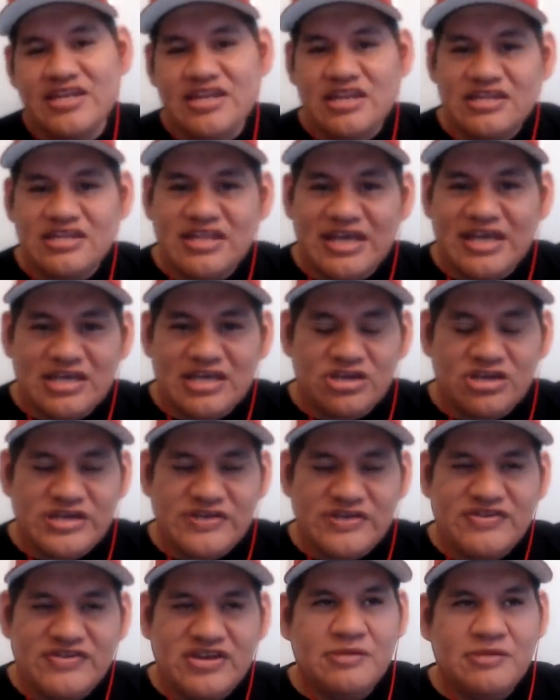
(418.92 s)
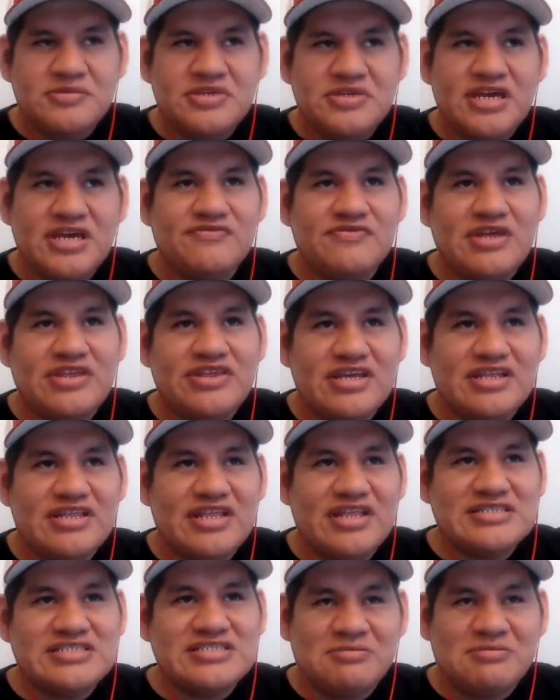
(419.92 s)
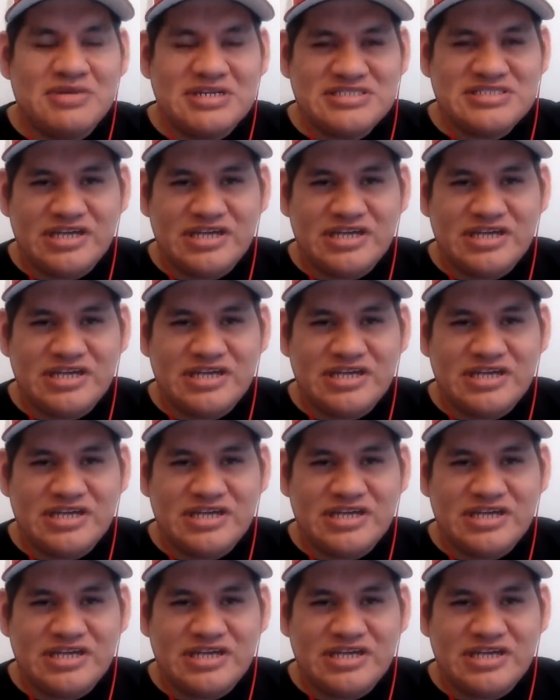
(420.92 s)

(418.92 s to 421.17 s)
then, like, I'll give an update. I think last time I